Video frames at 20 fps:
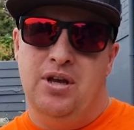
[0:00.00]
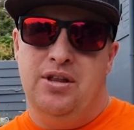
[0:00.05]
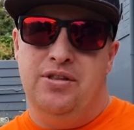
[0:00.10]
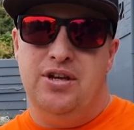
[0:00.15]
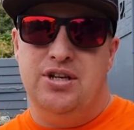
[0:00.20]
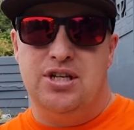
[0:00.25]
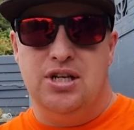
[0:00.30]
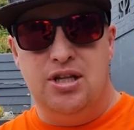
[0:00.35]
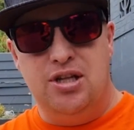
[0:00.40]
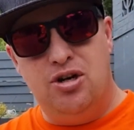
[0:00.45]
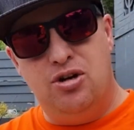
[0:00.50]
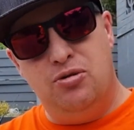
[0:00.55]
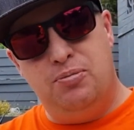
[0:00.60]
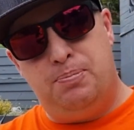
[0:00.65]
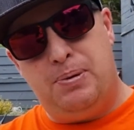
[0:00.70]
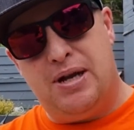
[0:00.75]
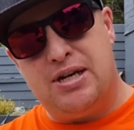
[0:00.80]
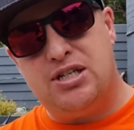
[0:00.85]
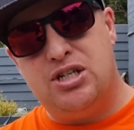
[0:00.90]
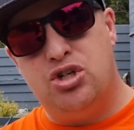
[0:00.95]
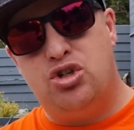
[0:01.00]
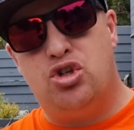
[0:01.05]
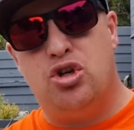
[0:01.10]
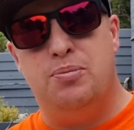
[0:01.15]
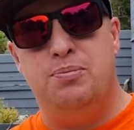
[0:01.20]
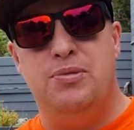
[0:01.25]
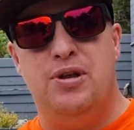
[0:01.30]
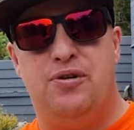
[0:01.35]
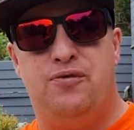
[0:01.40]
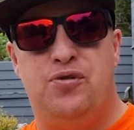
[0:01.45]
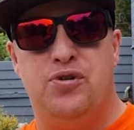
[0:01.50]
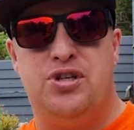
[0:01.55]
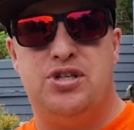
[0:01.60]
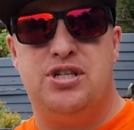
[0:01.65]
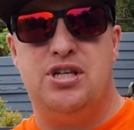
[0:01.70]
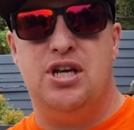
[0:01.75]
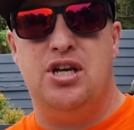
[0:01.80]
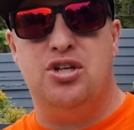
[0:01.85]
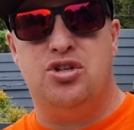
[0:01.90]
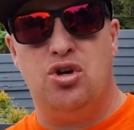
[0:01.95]
There's a little plastic trim that fits
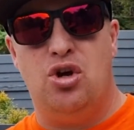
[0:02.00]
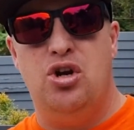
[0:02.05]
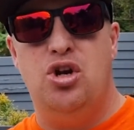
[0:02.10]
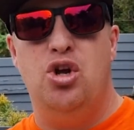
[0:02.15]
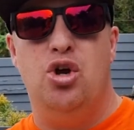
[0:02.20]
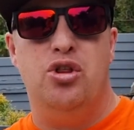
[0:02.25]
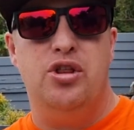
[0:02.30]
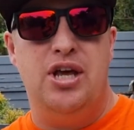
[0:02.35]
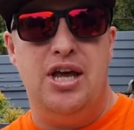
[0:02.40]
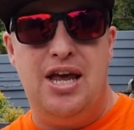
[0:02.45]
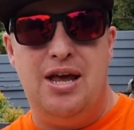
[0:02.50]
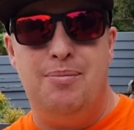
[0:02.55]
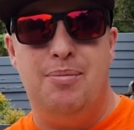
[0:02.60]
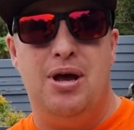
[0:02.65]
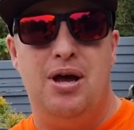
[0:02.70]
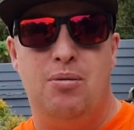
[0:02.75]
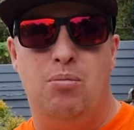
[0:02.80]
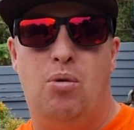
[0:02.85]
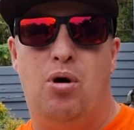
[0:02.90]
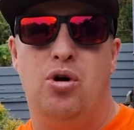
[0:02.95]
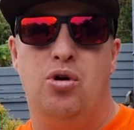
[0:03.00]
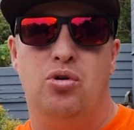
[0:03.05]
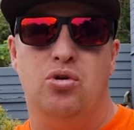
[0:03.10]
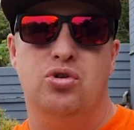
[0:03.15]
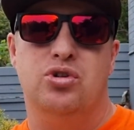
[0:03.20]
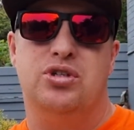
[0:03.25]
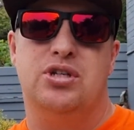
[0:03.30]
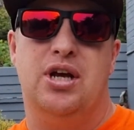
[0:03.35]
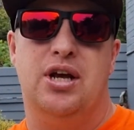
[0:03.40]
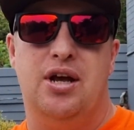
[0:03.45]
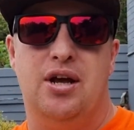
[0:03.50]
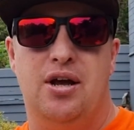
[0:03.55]
there. It's only on the airbag models.